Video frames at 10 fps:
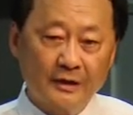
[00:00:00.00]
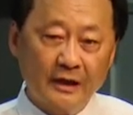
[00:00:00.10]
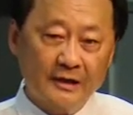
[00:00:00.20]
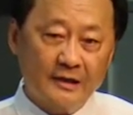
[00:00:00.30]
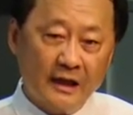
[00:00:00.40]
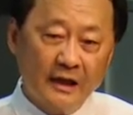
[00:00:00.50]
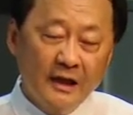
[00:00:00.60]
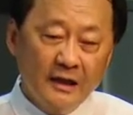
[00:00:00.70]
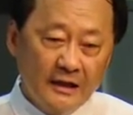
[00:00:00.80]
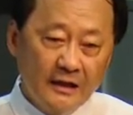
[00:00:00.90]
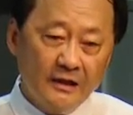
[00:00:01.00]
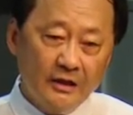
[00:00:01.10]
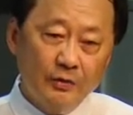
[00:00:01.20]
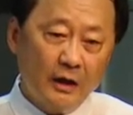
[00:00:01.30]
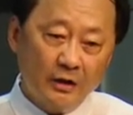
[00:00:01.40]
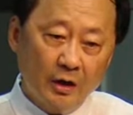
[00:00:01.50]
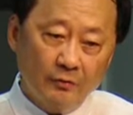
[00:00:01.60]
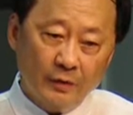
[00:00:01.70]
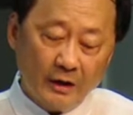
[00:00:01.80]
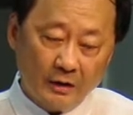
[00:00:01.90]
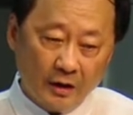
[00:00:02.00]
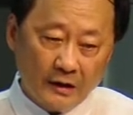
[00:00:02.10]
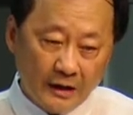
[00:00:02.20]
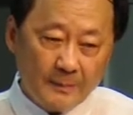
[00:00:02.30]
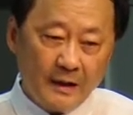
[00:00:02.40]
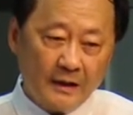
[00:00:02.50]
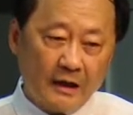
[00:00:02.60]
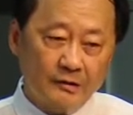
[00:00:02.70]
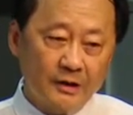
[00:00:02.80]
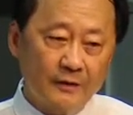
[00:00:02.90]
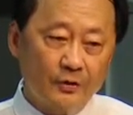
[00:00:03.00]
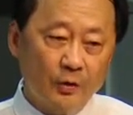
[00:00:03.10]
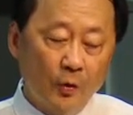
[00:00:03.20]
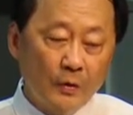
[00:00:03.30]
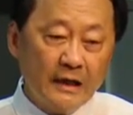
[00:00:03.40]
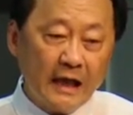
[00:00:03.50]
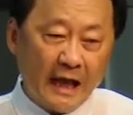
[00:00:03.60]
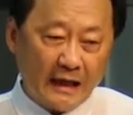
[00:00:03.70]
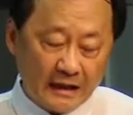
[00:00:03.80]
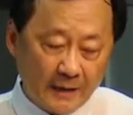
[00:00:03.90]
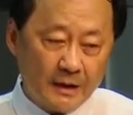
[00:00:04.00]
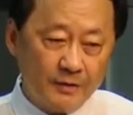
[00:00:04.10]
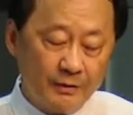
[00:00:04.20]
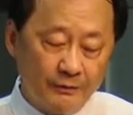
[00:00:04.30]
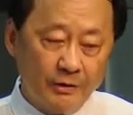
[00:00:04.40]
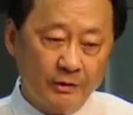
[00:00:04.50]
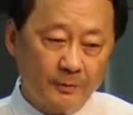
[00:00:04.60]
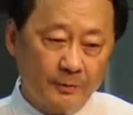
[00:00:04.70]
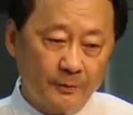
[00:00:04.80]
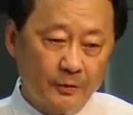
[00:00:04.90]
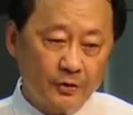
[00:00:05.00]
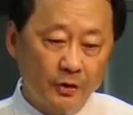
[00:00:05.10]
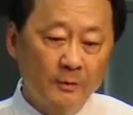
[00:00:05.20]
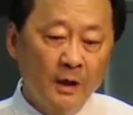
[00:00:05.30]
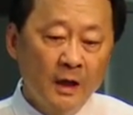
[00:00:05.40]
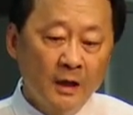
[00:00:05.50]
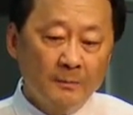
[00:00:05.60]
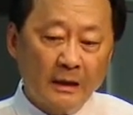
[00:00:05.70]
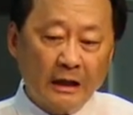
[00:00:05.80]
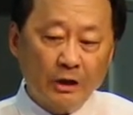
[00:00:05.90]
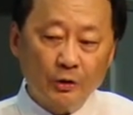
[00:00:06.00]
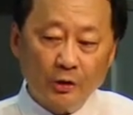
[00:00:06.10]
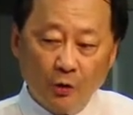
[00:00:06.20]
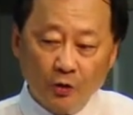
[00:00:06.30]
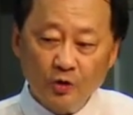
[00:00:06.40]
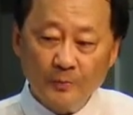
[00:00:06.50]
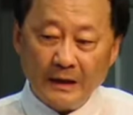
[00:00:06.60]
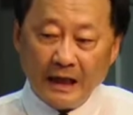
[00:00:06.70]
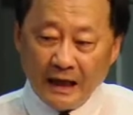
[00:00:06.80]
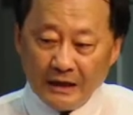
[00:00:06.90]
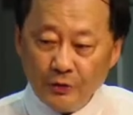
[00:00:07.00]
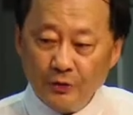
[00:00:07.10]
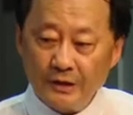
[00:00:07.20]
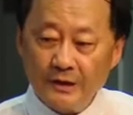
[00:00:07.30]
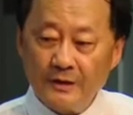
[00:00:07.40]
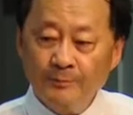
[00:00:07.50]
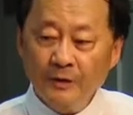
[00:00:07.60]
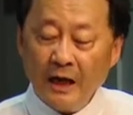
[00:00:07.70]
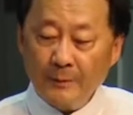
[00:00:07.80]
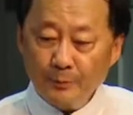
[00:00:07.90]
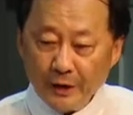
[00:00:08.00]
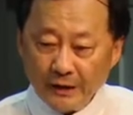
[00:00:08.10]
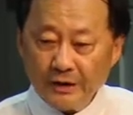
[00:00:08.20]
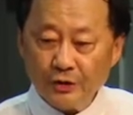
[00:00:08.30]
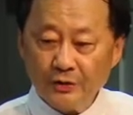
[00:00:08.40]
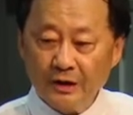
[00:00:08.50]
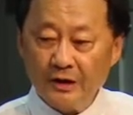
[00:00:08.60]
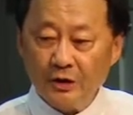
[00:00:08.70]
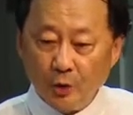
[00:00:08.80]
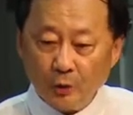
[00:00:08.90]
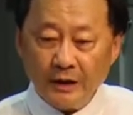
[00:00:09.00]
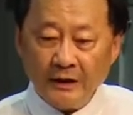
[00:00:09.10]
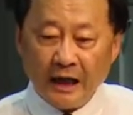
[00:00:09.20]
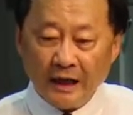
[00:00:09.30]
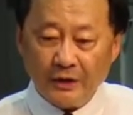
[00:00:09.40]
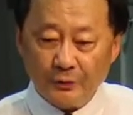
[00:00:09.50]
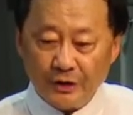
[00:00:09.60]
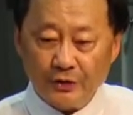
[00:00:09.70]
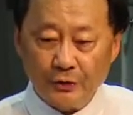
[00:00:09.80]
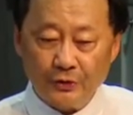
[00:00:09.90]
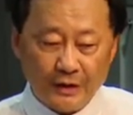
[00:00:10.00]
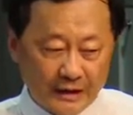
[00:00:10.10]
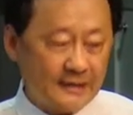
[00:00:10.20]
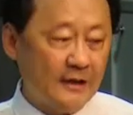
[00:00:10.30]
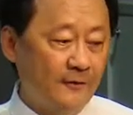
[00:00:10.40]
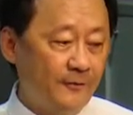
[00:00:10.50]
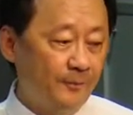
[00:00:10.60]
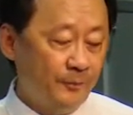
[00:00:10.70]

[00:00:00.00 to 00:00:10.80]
That is like here we are not limiting ourselves to only academics reviewing the proposal, but it could also be end users and practitioners looking at the research itself.